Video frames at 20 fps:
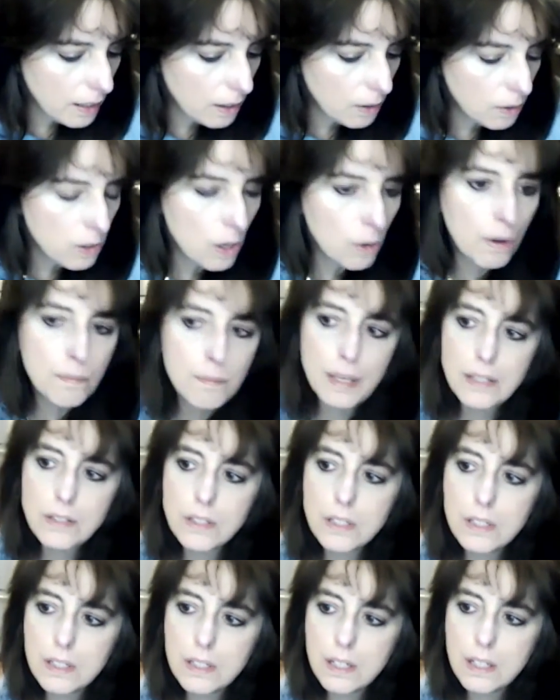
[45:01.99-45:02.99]
No, I
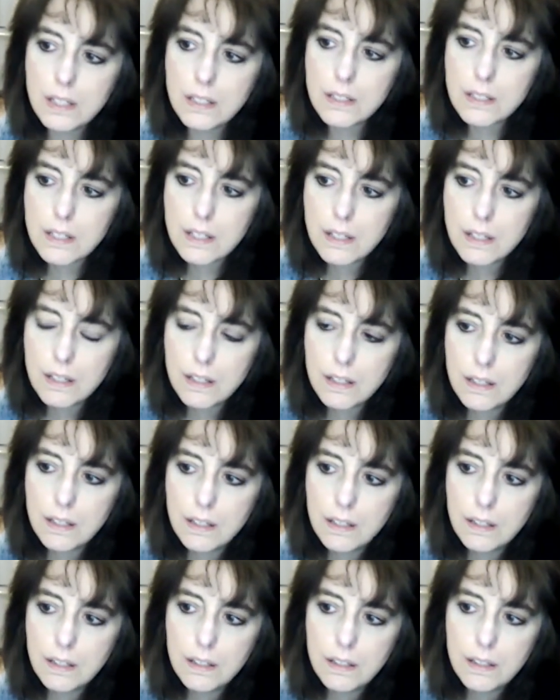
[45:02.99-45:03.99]
mentioned it.
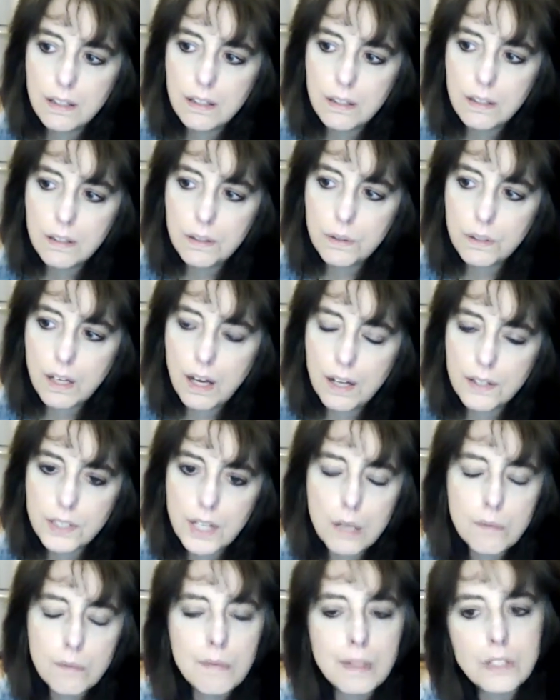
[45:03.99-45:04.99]
Oh gosh,
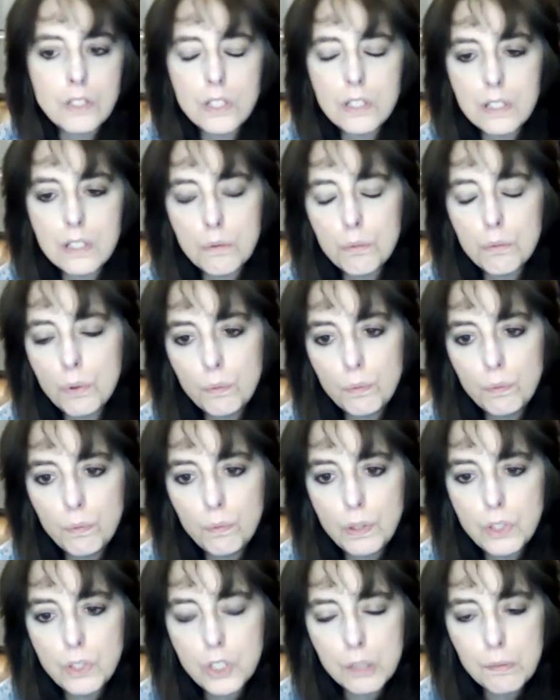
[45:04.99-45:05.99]
I mentioned it when
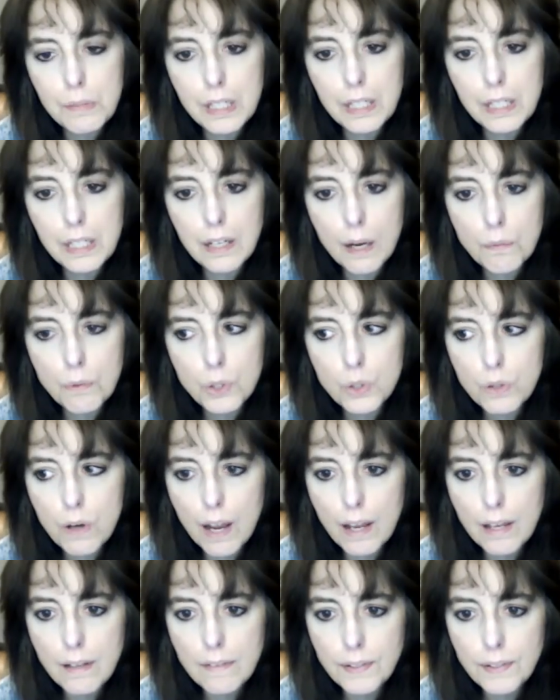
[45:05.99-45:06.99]
Jimmy and I were
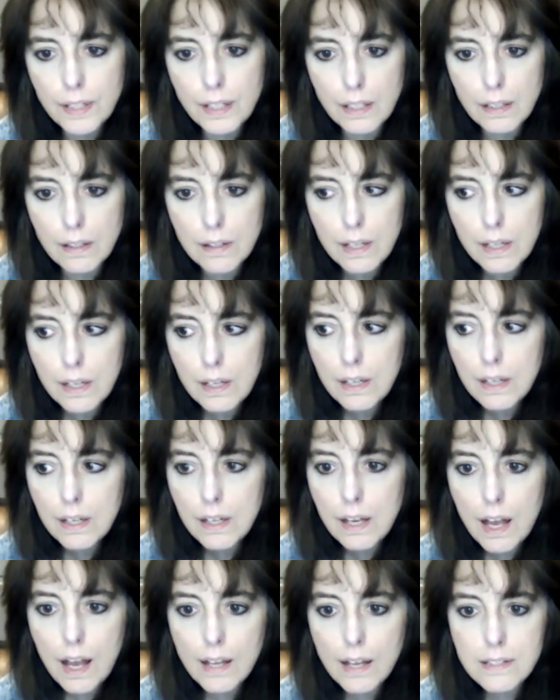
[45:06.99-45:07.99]
driving.
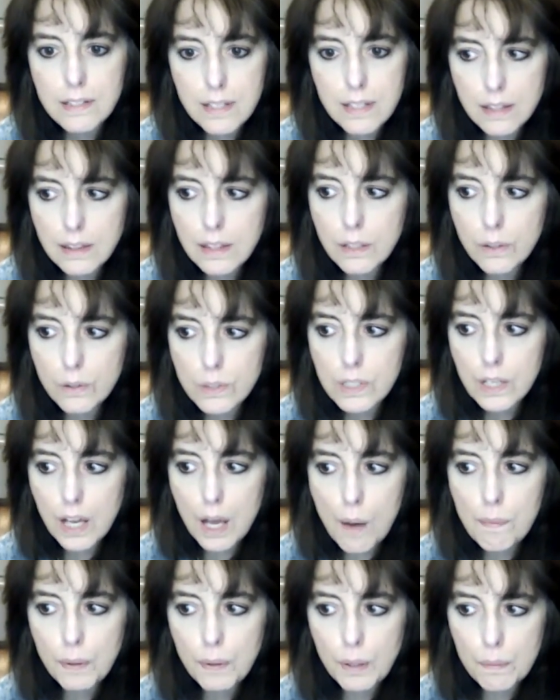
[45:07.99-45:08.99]
I said, there's a
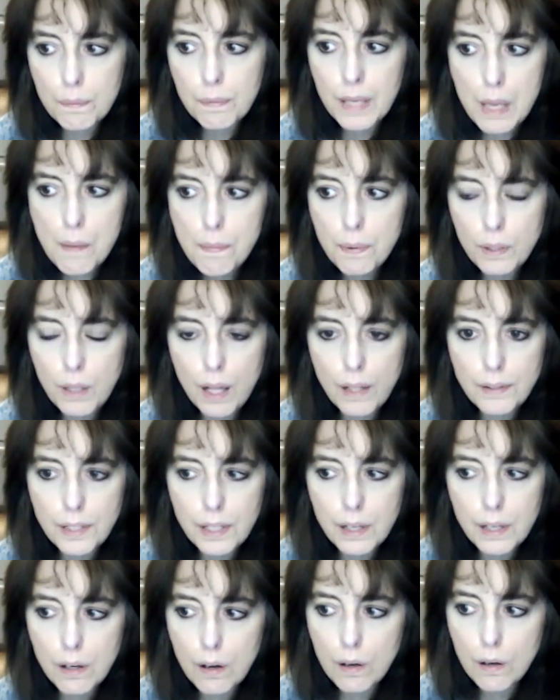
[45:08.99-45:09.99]
couple of people on
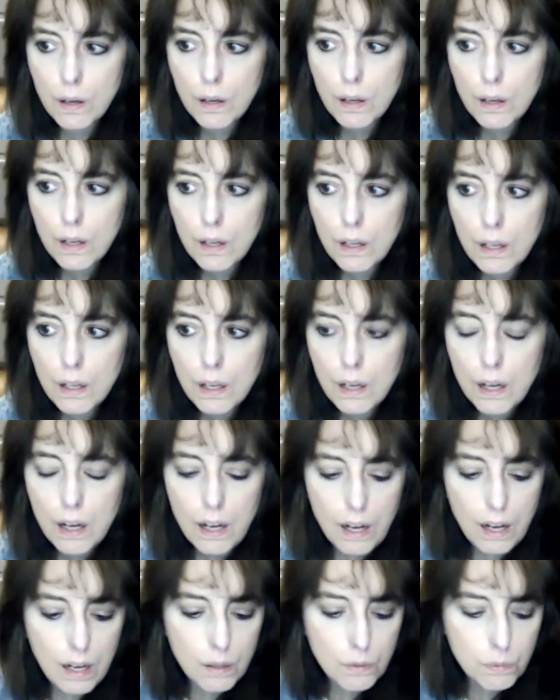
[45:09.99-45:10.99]
there
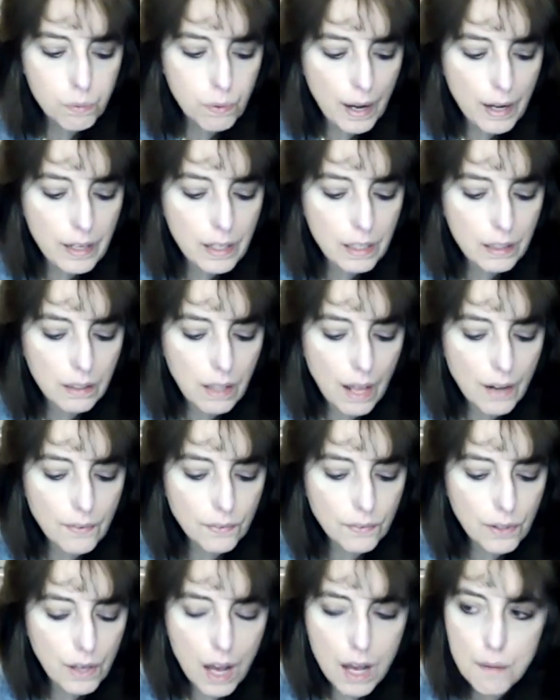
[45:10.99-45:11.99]
writing a lot of
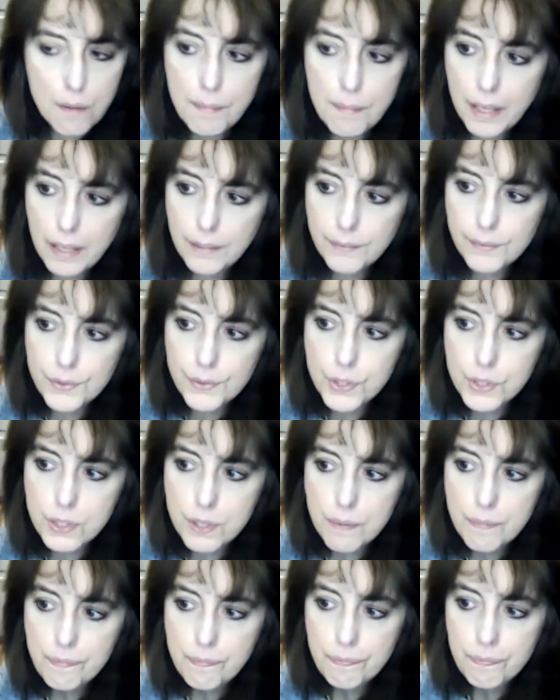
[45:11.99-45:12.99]
comments
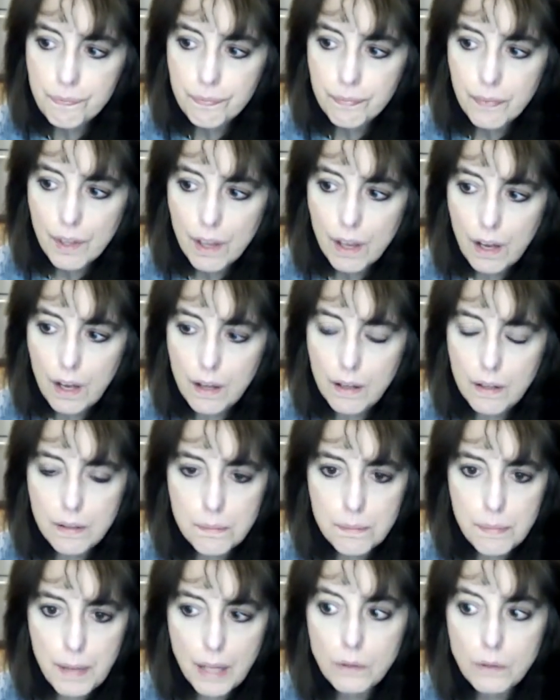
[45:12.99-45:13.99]

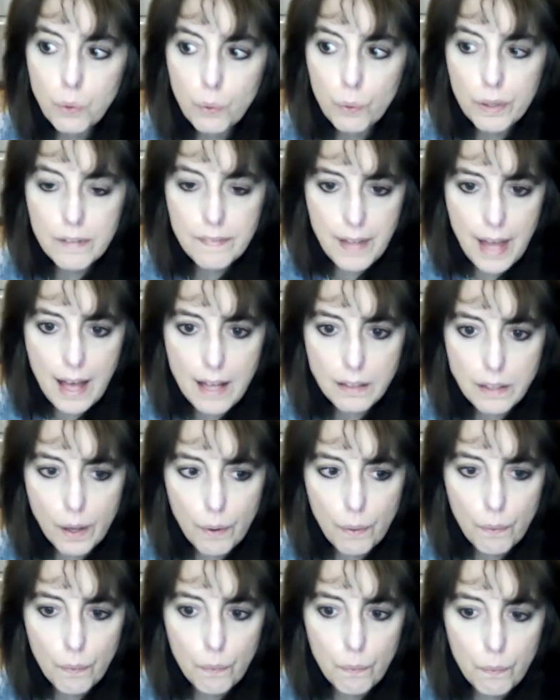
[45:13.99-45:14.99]
about Lori
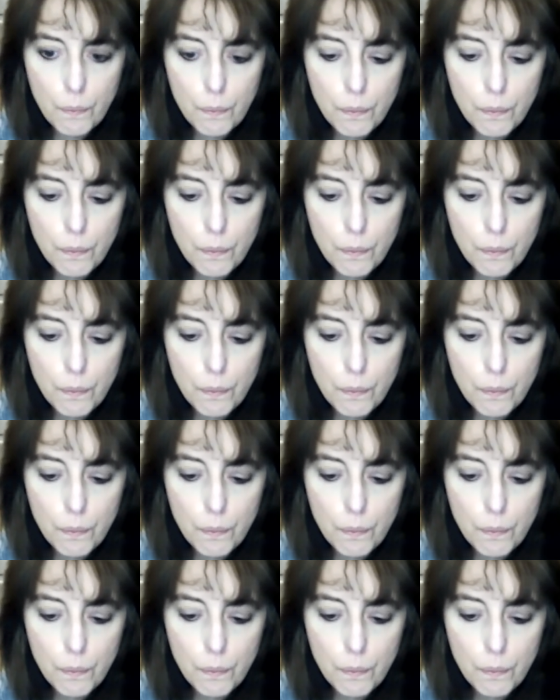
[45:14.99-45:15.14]
Vallow.